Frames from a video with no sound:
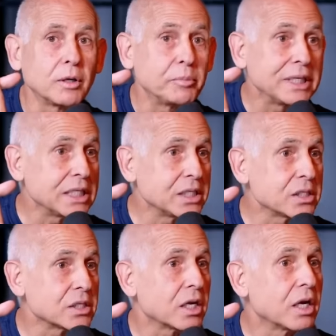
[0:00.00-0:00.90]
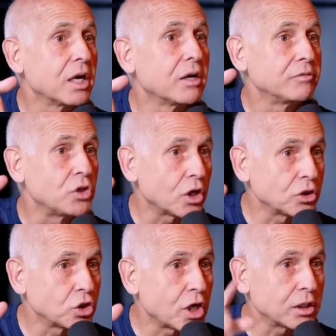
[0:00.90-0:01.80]
a piece of
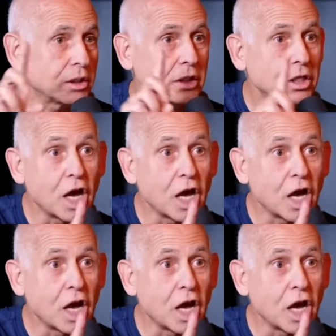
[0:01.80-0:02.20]
dark chocolate.